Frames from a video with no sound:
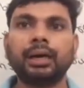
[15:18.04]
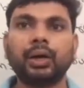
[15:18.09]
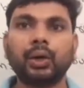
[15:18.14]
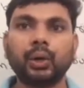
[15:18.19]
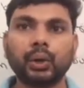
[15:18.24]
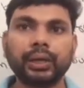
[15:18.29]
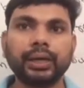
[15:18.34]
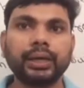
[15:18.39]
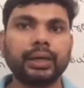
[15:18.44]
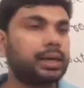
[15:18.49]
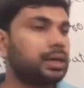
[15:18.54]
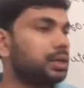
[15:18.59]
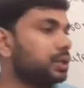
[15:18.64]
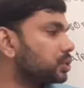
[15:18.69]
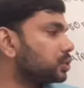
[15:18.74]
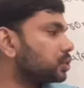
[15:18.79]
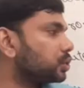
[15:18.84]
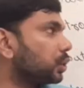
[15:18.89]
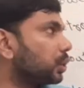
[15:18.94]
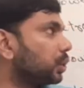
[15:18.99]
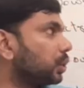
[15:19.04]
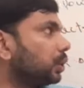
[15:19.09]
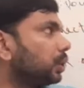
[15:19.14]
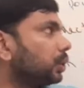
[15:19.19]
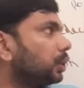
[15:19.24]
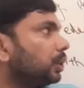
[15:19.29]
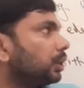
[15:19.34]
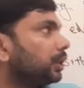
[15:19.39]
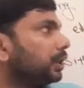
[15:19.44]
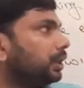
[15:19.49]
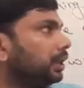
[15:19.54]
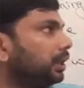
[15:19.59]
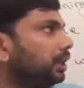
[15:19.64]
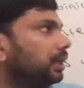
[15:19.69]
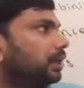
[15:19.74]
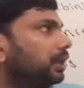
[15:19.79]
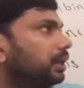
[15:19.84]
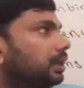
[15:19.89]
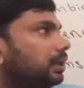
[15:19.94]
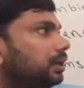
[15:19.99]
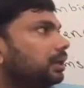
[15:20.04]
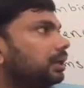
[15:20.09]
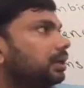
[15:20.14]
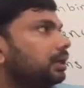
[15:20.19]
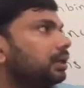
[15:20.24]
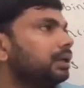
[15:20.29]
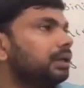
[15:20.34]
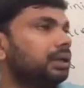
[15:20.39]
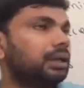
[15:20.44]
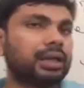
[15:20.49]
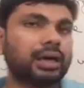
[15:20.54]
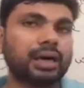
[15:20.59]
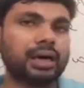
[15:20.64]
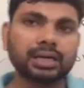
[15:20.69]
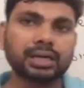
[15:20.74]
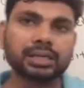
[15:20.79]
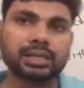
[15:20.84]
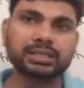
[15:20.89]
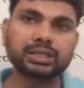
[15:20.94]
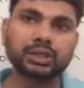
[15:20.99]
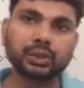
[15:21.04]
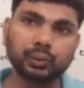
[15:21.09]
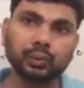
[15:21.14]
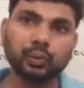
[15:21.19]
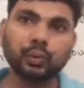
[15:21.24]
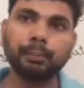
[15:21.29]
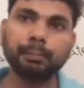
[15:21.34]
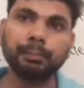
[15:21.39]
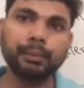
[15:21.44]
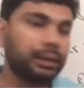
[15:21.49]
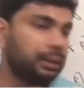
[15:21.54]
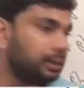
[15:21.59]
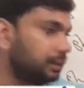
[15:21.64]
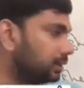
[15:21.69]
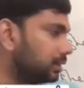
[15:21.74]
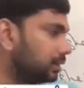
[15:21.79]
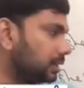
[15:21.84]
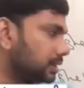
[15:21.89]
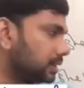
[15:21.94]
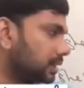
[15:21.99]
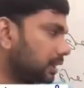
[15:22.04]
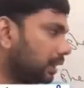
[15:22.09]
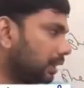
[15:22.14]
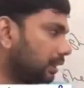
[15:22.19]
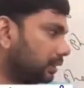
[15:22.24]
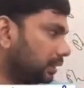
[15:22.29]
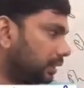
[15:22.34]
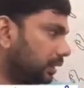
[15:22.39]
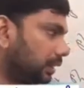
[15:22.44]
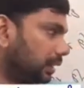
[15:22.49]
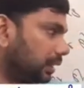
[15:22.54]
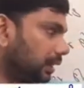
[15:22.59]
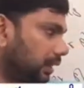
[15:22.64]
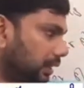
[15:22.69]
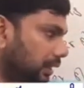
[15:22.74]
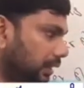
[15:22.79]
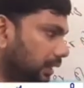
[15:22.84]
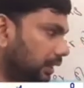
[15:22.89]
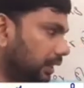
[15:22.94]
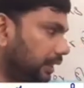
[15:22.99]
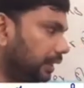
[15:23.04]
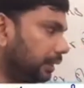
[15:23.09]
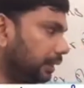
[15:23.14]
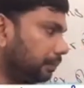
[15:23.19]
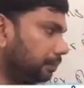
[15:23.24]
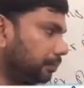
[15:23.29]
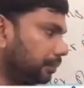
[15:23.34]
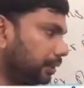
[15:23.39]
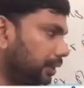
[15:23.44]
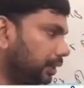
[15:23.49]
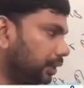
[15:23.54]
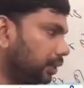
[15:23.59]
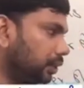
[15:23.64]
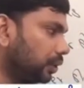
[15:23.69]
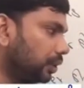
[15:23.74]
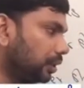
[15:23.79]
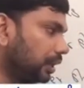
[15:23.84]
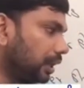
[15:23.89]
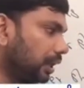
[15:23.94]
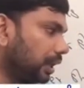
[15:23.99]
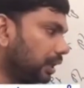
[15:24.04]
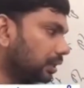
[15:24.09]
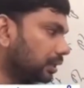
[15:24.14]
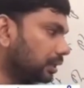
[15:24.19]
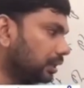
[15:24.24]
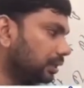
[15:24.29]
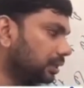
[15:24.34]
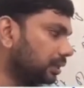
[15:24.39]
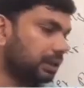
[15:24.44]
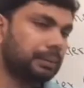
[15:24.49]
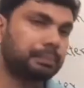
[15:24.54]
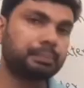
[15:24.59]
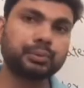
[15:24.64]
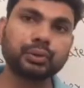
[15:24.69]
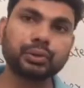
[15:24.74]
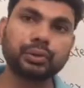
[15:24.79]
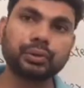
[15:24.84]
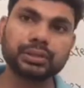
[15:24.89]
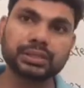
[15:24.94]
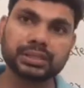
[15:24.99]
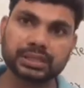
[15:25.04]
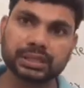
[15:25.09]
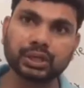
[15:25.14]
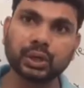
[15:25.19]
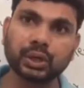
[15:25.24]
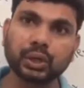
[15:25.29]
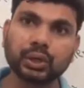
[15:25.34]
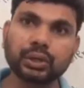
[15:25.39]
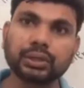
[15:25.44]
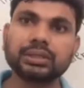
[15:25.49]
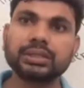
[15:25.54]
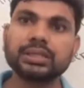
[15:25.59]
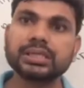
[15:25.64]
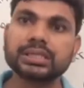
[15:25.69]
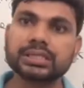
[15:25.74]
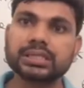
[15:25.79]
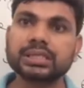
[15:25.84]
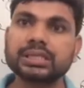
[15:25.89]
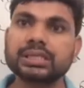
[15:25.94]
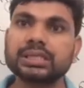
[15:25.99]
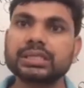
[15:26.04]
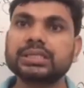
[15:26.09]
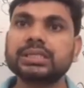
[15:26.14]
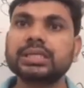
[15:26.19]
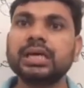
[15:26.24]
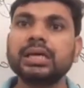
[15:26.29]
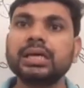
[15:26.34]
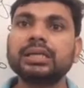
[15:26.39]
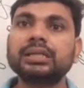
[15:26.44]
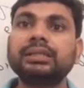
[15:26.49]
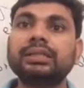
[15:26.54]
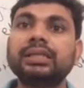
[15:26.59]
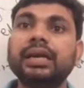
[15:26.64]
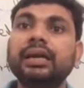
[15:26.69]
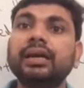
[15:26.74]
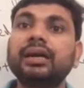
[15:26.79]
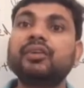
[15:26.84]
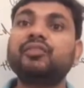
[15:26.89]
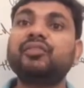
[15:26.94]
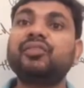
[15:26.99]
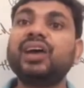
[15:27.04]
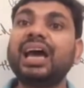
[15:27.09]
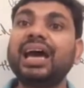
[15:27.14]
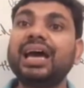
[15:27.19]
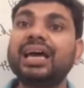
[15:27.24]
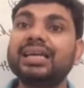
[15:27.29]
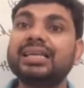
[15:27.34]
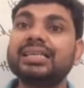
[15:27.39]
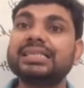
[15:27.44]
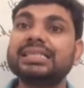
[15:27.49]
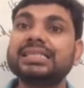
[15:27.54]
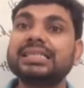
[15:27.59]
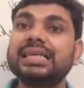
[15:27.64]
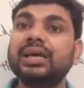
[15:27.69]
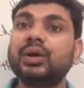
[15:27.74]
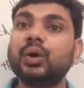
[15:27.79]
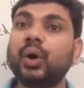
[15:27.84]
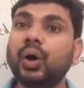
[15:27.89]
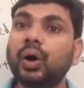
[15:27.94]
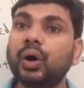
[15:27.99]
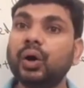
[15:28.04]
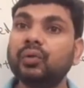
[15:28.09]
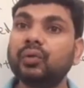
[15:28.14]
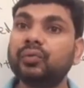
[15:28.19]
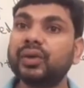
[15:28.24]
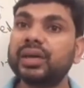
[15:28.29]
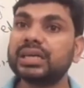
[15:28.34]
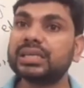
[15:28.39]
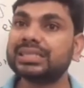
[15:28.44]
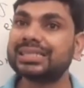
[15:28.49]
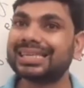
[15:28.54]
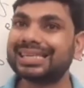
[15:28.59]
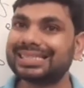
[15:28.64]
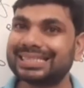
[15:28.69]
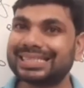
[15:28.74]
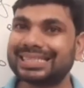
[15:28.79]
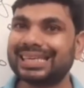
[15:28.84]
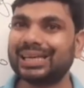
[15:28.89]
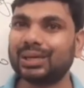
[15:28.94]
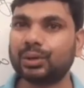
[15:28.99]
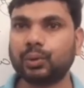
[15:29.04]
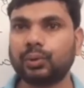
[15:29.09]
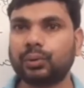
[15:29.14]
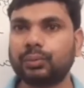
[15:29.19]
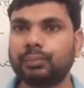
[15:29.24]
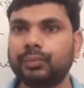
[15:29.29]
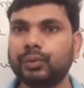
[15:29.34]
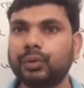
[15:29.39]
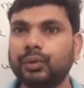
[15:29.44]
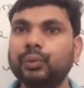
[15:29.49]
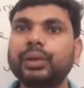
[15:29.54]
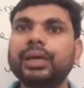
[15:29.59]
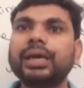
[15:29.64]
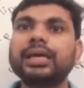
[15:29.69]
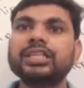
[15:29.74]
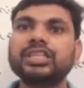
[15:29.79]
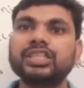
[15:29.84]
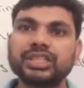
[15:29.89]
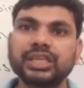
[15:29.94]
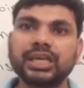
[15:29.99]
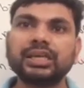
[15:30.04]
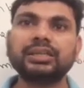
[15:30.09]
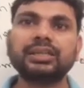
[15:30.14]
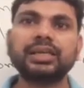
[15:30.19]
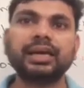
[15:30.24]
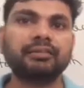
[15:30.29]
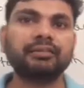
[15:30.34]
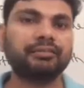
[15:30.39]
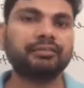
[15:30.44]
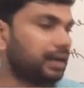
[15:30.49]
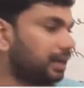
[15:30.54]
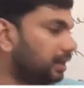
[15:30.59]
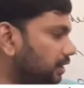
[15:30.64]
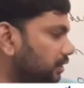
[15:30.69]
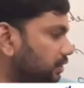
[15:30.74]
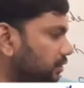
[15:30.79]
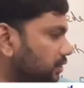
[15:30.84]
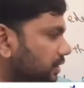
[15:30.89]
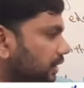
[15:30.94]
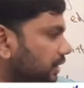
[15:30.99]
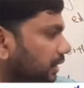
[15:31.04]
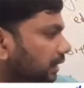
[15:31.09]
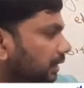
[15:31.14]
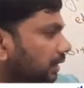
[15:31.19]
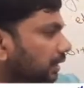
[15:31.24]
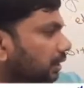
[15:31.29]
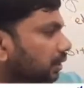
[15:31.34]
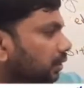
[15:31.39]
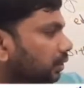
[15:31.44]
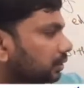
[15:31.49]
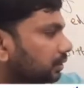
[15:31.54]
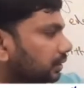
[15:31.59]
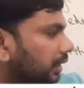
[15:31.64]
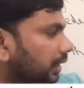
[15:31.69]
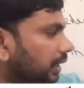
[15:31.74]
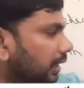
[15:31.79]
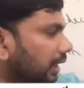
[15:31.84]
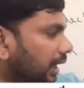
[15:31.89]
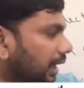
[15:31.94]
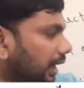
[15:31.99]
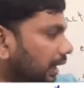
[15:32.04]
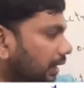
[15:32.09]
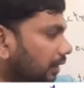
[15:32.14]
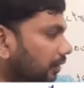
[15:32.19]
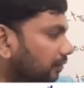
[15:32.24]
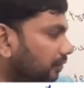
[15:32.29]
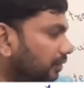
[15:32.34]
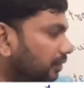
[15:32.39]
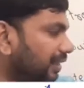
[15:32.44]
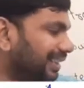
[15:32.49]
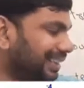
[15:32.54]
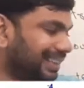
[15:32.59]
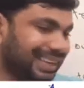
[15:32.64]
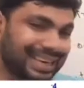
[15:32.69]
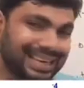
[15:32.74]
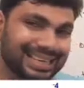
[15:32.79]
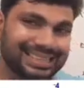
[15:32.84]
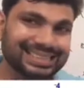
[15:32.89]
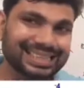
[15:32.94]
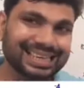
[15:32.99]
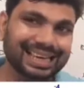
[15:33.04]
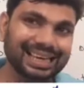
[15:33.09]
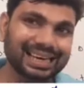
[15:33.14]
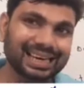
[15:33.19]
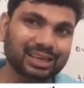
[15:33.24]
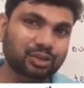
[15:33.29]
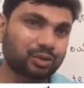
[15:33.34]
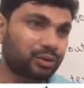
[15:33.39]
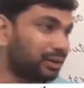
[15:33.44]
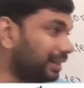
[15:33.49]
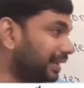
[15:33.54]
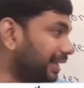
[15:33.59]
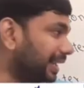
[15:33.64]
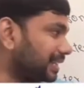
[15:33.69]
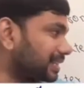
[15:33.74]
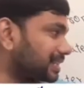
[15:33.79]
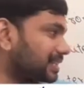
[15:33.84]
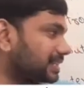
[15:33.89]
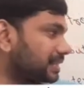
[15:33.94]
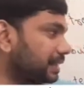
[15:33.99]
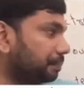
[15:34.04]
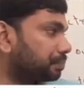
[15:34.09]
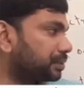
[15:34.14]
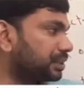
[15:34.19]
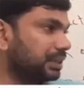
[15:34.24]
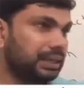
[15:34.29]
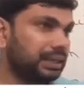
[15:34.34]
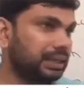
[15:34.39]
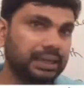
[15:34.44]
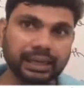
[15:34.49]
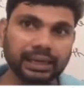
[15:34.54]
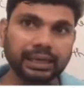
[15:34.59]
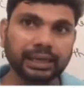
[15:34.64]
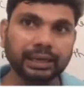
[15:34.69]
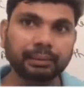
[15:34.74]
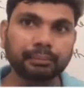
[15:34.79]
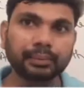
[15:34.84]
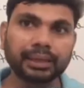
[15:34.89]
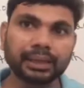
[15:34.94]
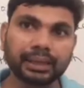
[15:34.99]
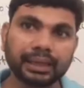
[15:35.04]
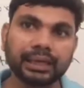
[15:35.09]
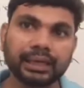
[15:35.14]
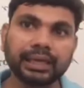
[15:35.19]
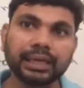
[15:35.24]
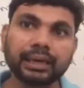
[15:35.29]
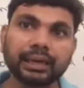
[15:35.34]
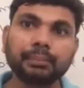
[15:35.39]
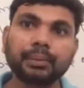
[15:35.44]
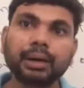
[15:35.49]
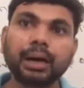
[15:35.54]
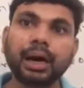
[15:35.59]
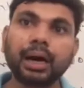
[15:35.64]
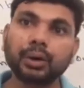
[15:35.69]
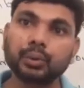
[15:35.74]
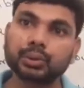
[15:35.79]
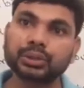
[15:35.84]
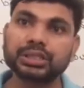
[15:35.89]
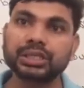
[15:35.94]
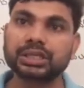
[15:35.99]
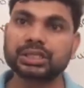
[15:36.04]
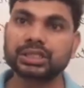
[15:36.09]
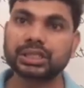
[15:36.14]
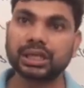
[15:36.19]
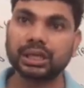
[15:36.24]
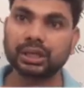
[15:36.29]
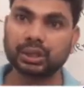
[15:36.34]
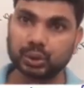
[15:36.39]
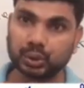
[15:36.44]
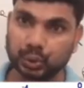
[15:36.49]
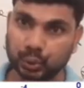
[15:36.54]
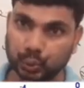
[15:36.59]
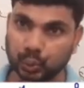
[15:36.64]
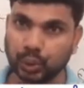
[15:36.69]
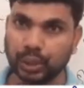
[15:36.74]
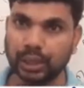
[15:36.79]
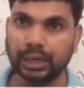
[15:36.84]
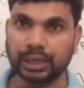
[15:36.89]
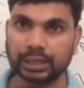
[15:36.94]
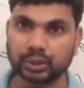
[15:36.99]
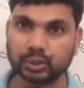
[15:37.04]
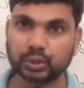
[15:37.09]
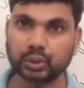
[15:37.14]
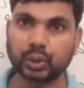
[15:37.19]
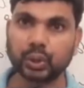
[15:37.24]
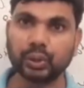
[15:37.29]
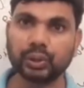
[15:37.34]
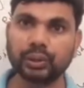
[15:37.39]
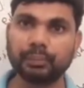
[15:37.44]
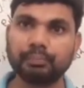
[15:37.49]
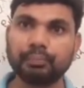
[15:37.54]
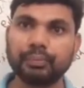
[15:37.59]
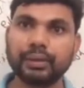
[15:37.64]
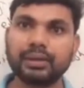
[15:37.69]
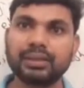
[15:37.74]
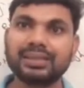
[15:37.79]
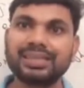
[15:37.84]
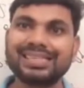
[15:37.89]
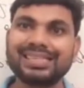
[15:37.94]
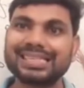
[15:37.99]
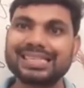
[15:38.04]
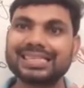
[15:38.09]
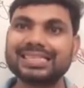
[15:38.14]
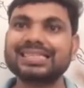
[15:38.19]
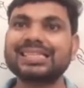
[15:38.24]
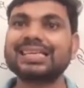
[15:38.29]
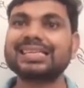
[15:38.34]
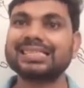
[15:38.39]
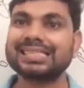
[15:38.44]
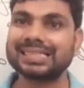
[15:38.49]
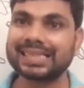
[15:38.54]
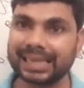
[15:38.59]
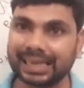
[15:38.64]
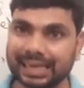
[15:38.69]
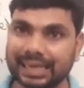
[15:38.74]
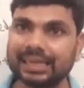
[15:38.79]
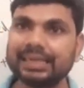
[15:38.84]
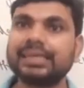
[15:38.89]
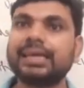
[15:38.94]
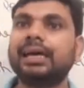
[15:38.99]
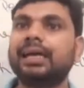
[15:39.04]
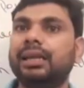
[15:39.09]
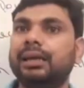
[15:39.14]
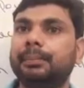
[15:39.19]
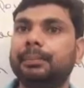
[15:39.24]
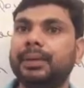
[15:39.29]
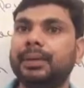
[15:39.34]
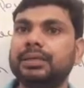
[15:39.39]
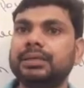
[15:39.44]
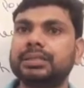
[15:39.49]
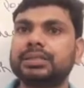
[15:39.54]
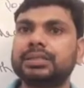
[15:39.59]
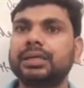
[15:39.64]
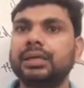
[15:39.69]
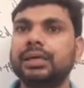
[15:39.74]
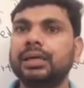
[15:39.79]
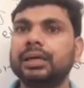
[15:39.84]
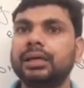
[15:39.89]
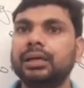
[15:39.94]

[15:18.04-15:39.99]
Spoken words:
Okay, so here last group, these are the helium, neon, argon, krypton, xenon. This is their valency always 0. You can check their valency. They have 8 electron except helium. Helium outer shell 2 electron. This is the second element,